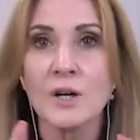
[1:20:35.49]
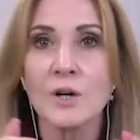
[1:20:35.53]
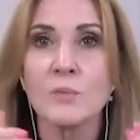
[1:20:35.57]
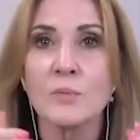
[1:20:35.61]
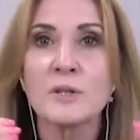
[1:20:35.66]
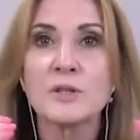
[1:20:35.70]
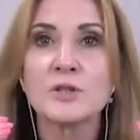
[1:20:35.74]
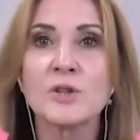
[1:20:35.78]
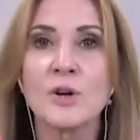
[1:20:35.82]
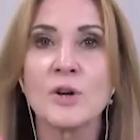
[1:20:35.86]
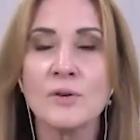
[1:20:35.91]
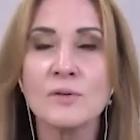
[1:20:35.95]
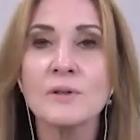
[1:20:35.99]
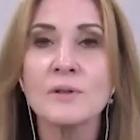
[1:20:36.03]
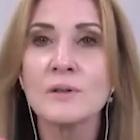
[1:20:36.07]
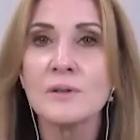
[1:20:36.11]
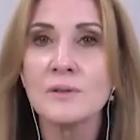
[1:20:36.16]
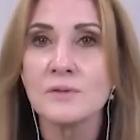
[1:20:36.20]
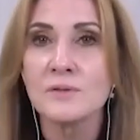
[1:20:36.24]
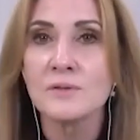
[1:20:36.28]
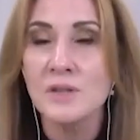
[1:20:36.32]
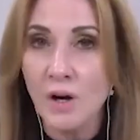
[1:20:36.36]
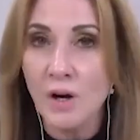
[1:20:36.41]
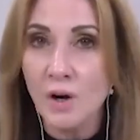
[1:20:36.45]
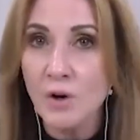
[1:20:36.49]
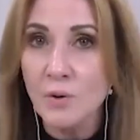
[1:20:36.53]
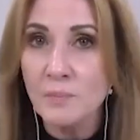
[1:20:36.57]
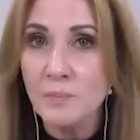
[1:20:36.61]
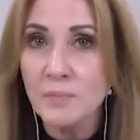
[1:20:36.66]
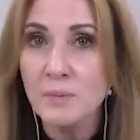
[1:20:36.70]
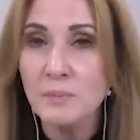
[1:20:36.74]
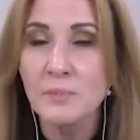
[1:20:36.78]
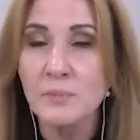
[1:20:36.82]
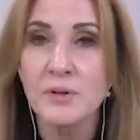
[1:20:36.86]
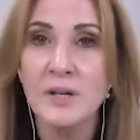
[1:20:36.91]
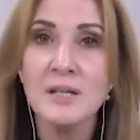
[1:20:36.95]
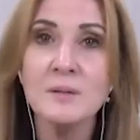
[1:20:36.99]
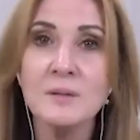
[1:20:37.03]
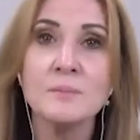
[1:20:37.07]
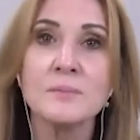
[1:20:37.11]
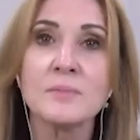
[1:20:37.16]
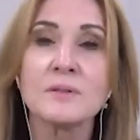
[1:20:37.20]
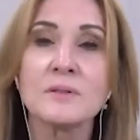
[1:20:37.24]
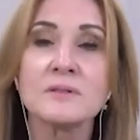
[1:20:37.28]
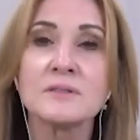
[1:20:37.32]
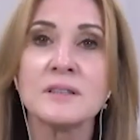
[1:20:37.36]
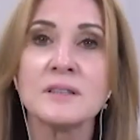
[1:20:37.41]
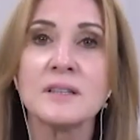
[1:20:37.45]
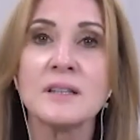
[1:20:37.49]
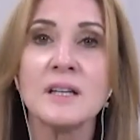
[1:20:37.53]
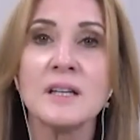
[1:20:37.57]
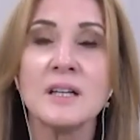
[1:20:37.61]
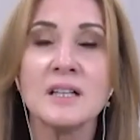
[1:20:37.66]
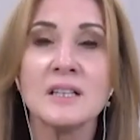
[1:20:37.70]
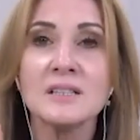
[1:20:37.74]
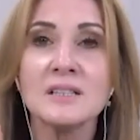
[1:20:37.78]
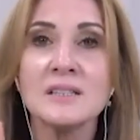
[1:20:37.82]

We don't lose hope. Brain building